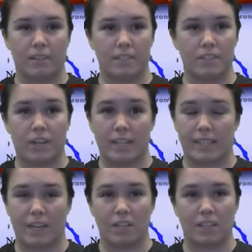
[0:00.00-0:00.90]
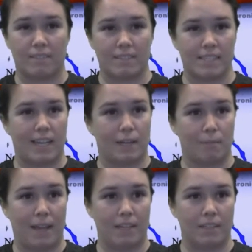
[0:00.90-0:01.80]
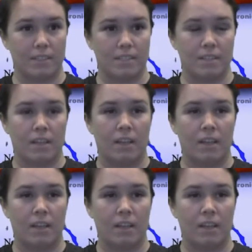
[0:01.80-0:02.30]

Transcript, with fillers: and striking out 11 Tiger batters.